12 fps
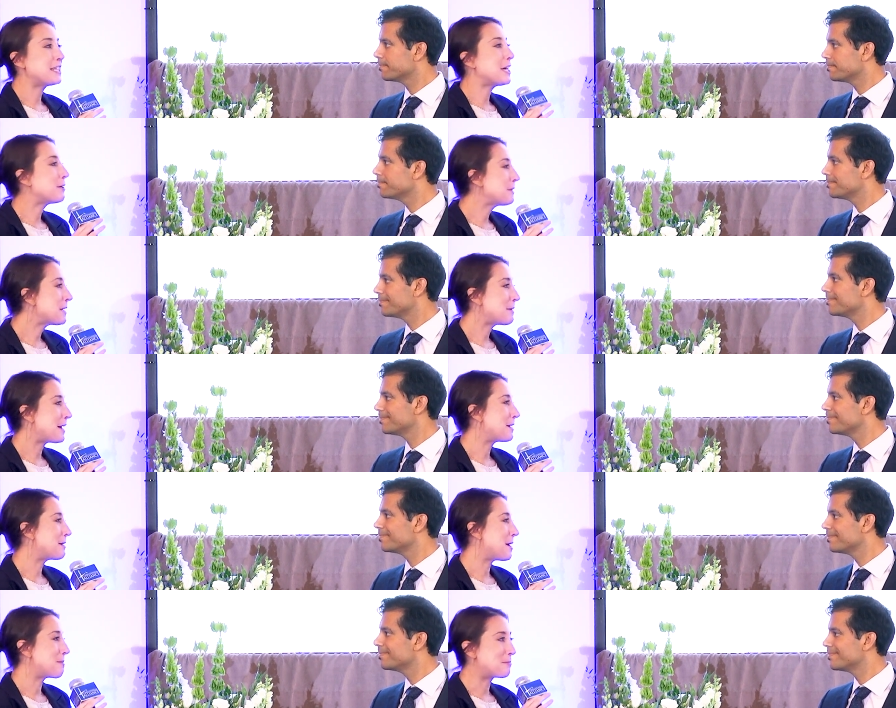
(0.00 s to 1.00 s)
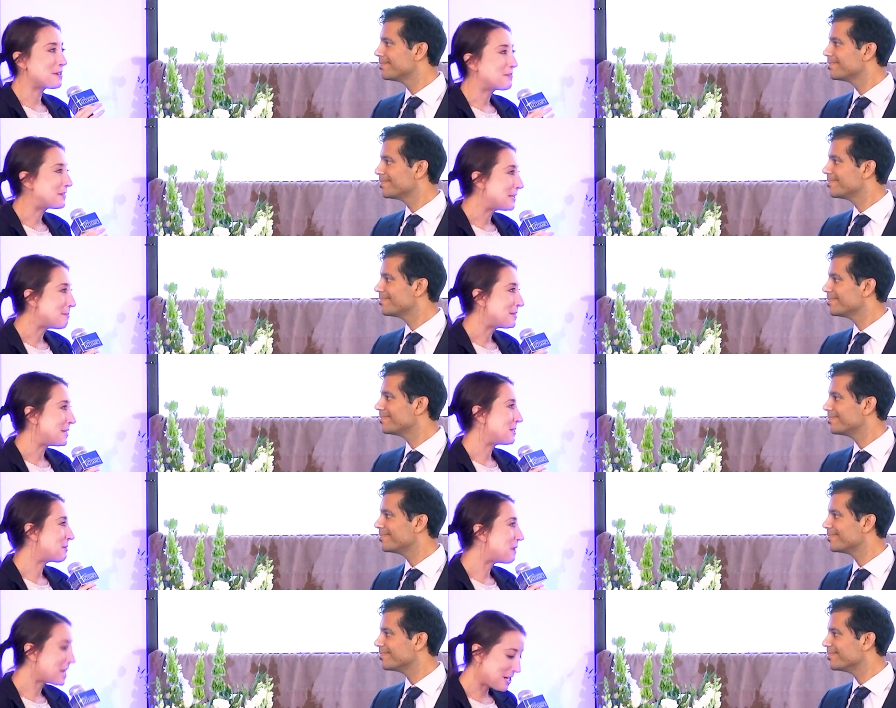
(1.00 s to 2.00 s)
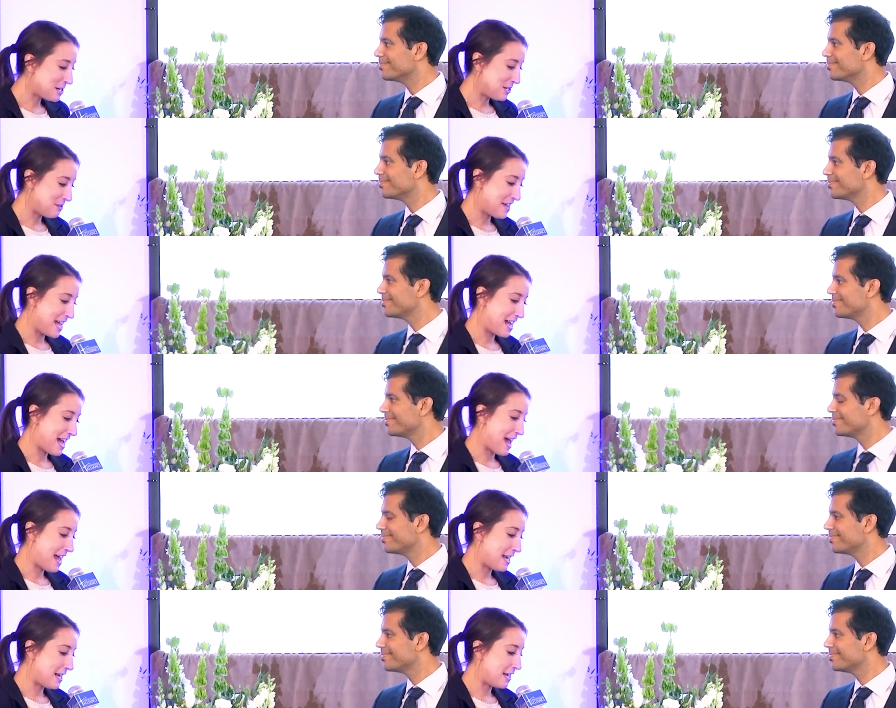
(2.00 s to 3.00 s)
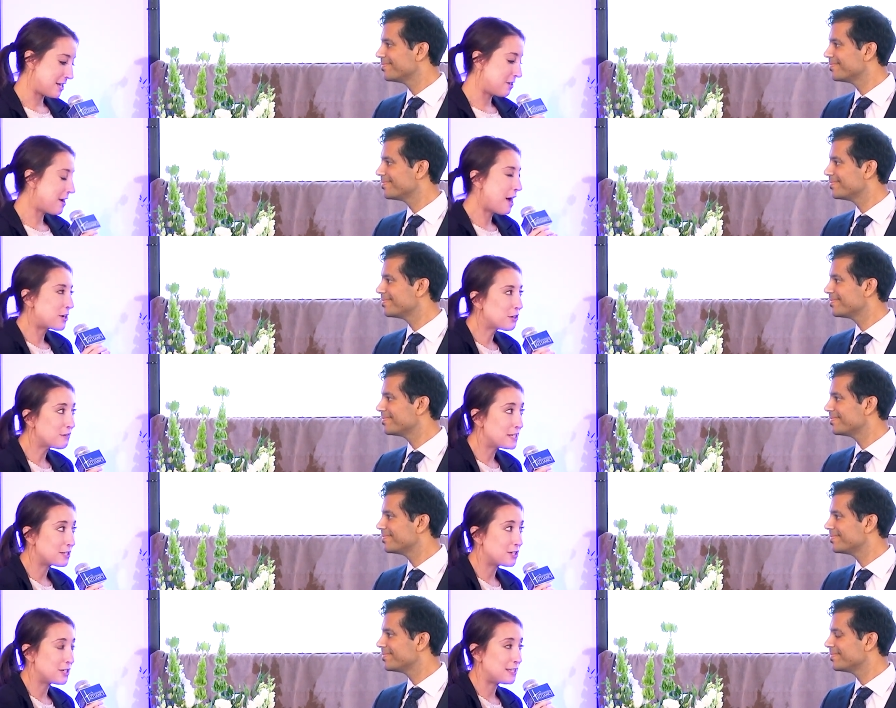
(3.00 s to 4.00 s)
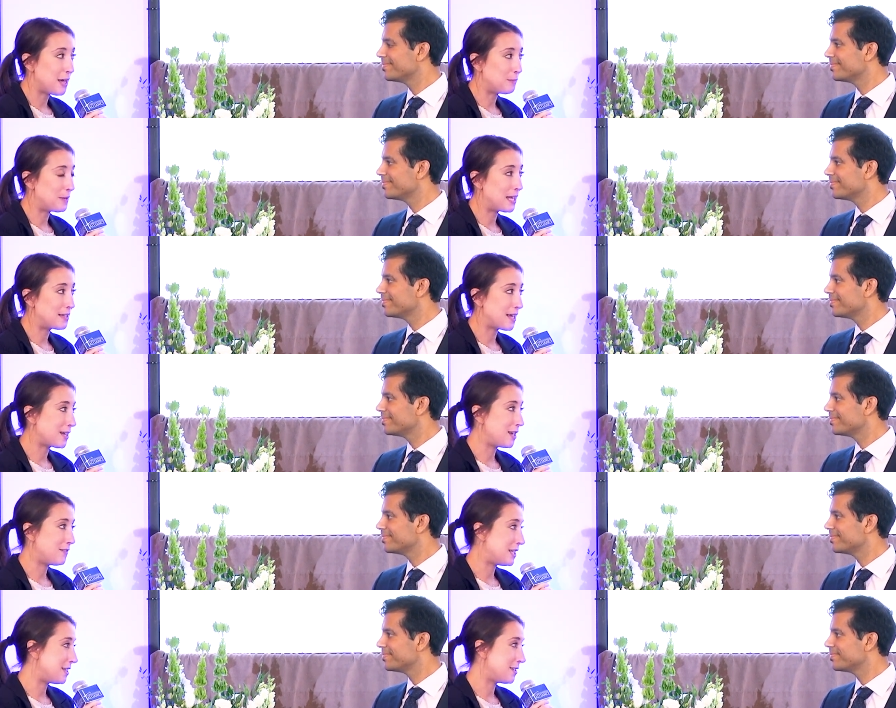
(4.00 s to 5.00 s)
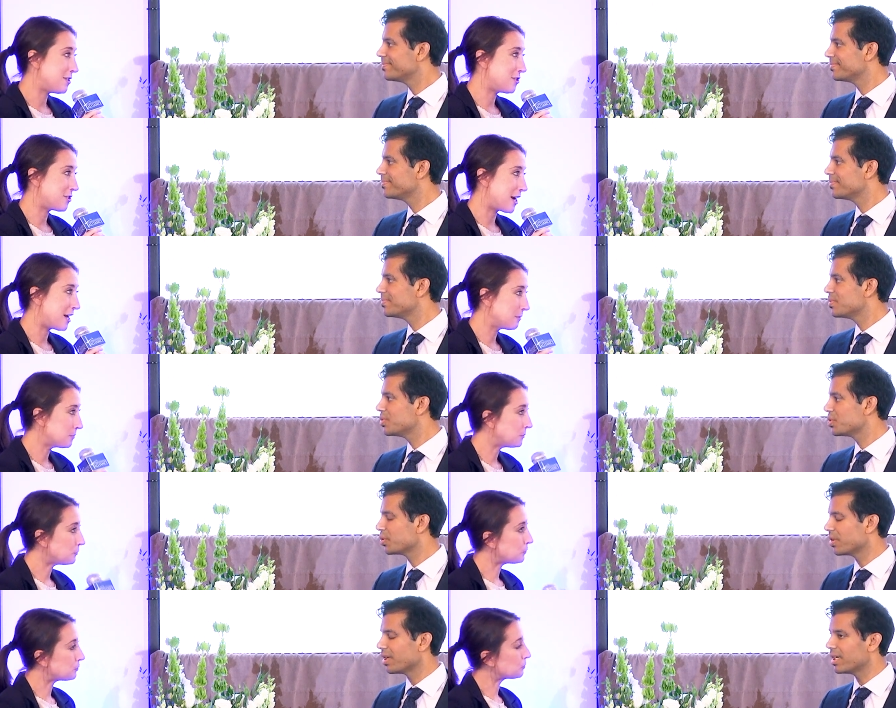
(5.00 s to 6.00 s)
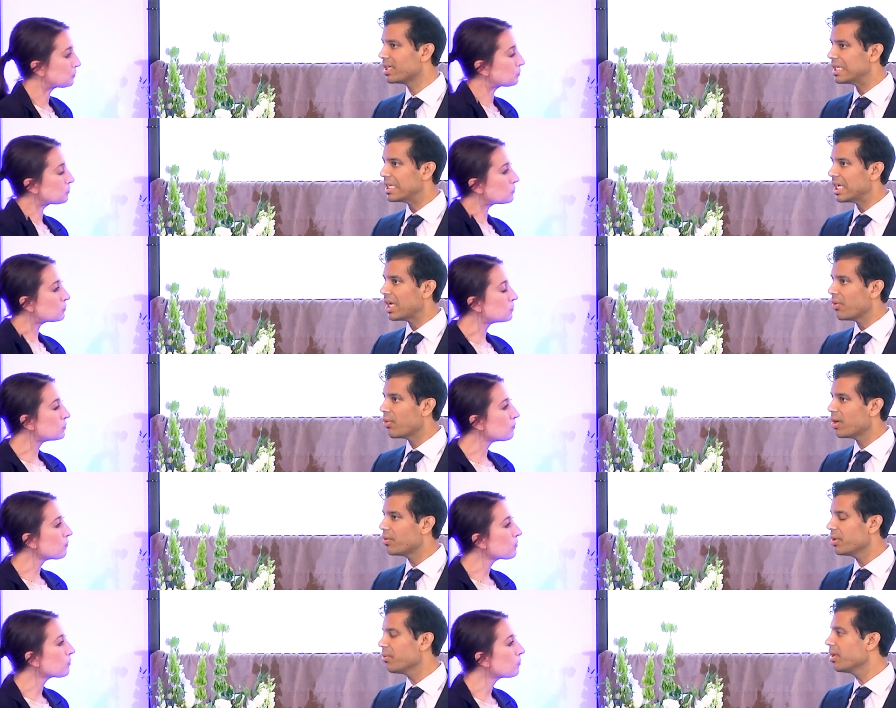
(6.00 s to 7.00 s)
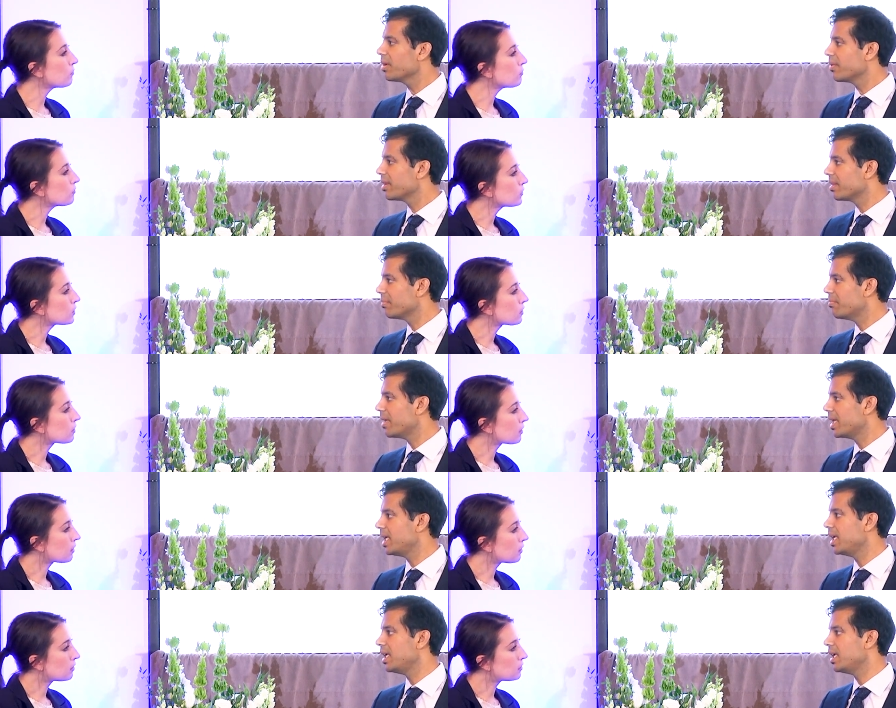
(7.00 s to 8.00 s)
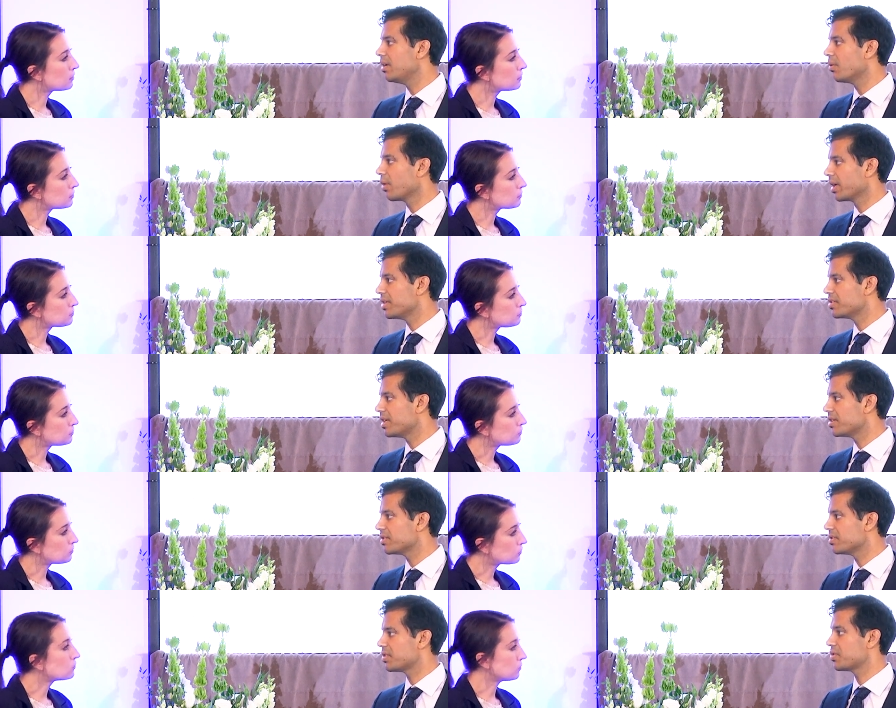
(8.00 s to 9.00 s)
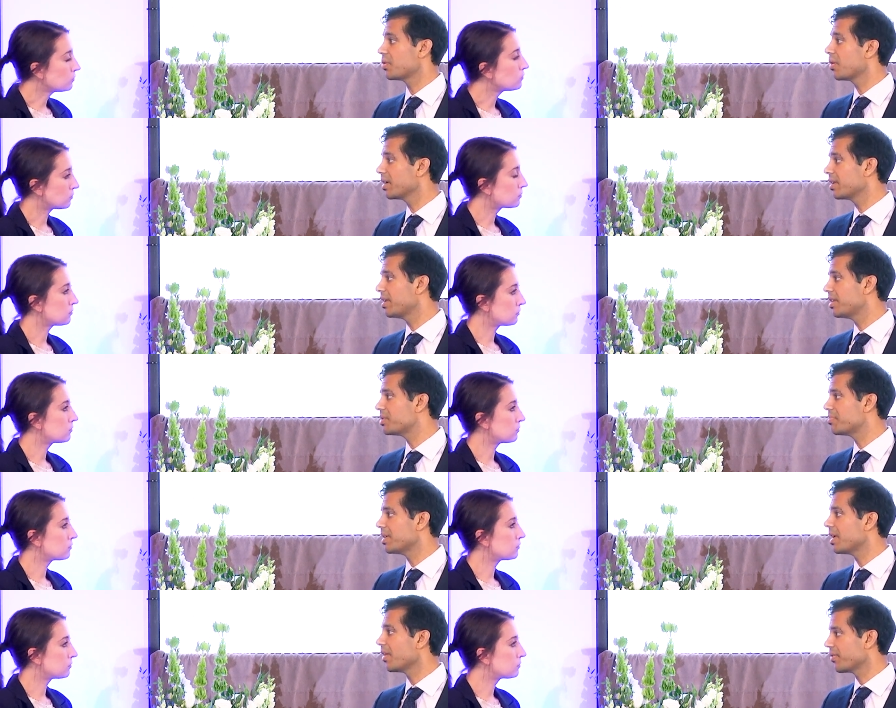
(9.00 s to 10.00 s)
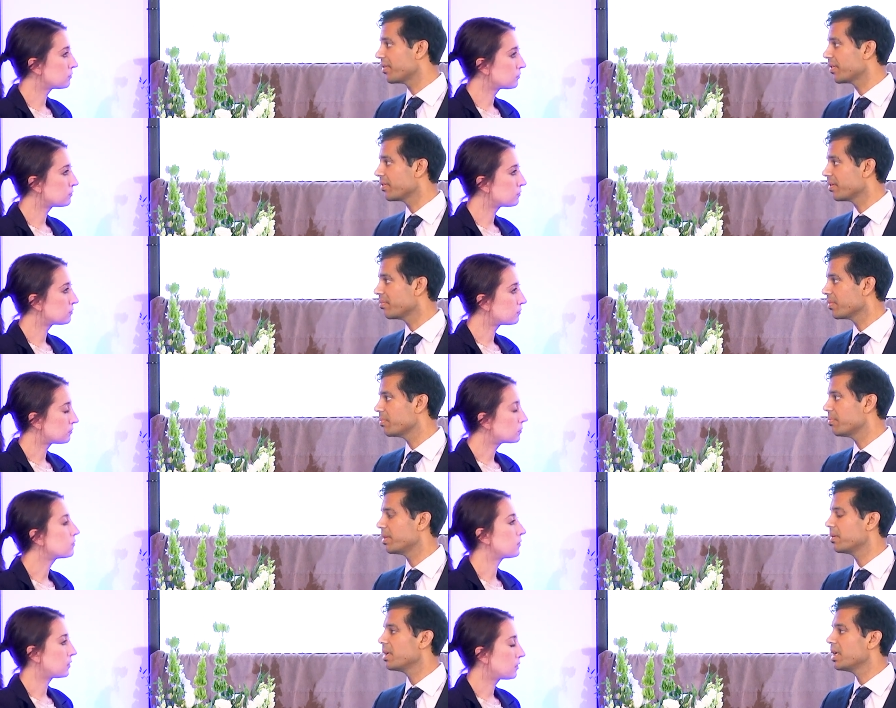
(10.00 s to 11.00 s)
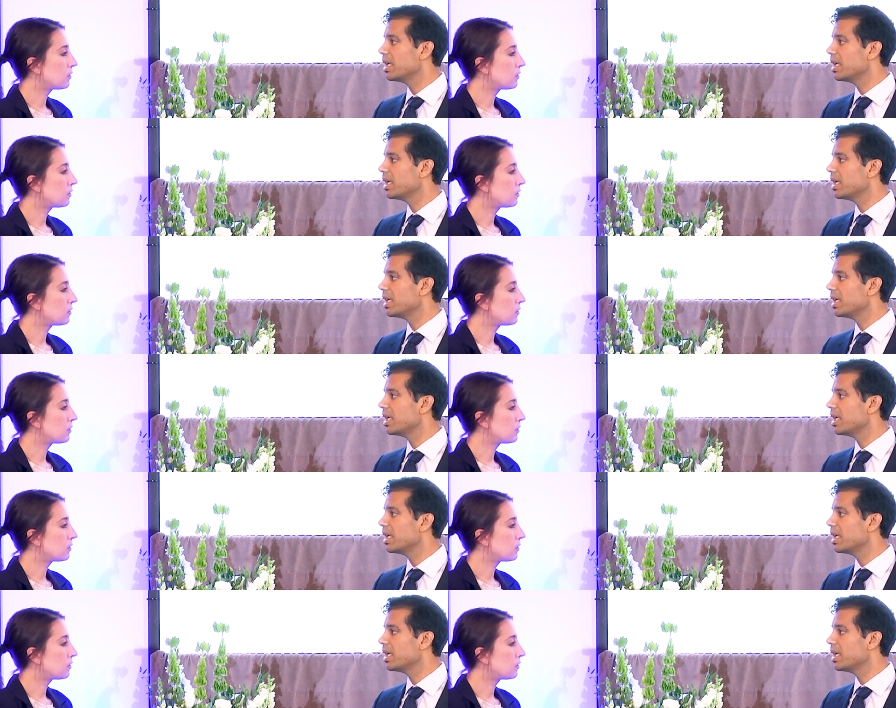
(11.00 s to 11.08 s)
Speaker 1: uh, tell me about a, a, brief glimpse into what you're doing and you know how your research is helping executives in this industry.
Speaker 2: Sure. Well, we work with uh, many organizations. Historically, it's been health systems, but